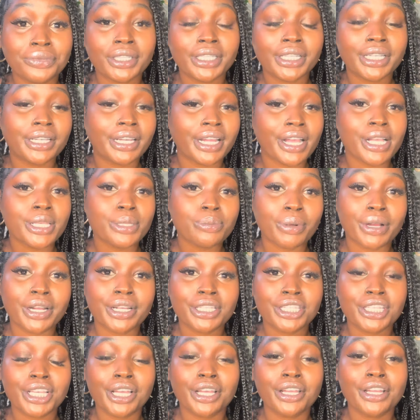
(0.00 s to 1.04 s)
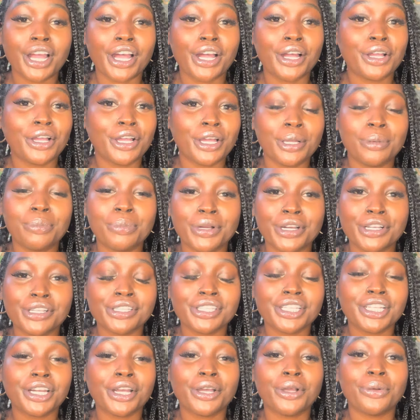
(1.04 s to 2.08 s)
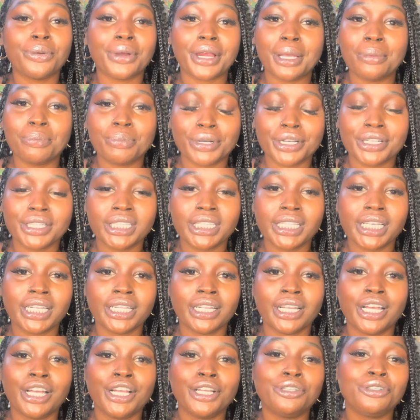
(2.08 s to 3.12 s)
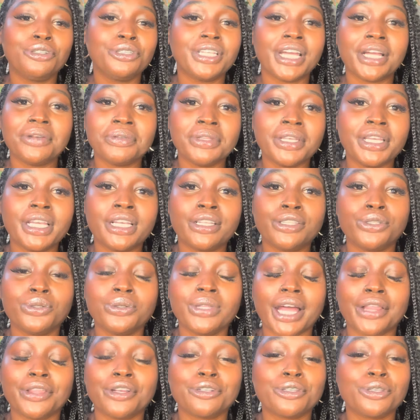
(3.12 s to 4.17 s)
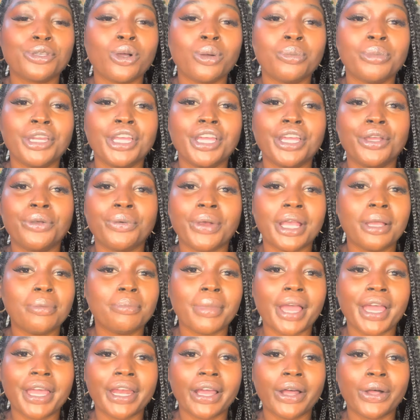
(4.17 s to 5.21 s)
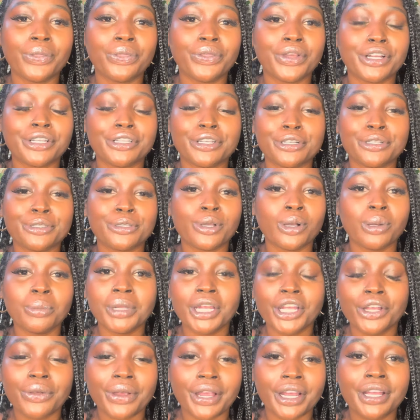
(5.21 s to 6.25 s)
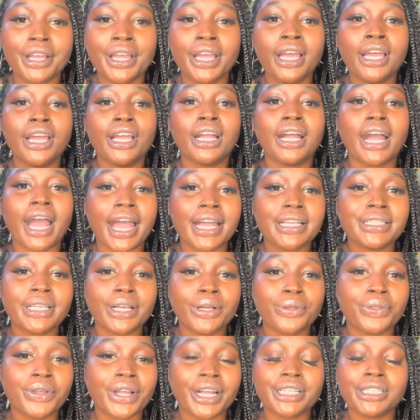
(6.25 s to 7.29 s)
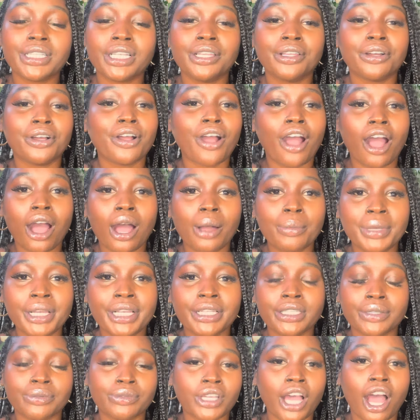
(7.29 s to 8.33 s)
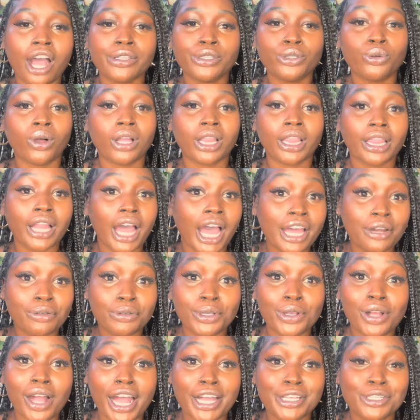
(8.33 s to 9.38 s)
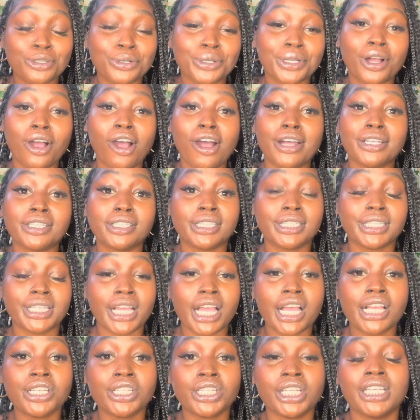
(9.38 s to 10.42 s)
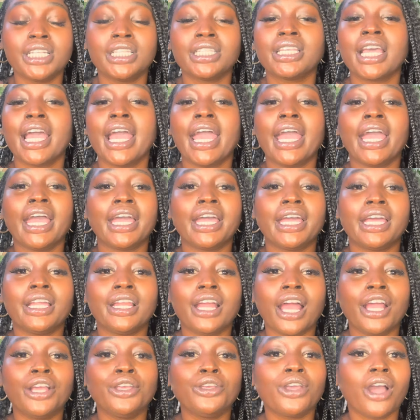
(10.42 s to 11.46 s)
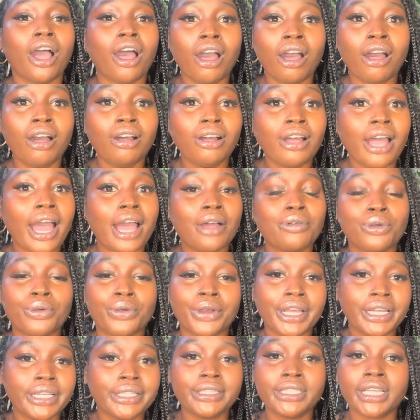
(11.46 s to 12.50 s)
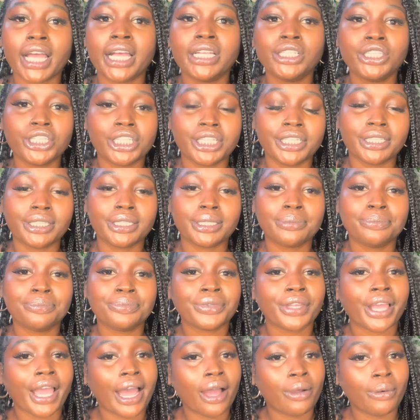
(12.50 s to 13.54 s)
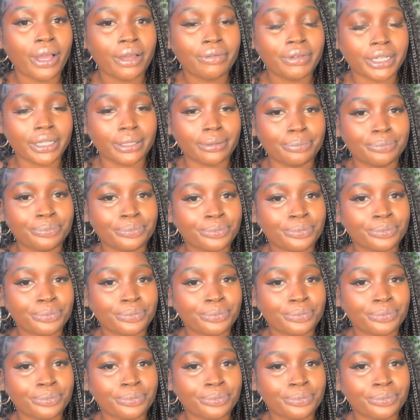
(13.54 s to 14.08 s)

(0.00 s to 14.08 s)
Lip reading: a nice person, a good person, a great person, you definitely can do that. There's so many great men out there. There's so many great guys out there. I see the comments. I've talked to a lot of you guys during consultations, and y'all have great intentions. However,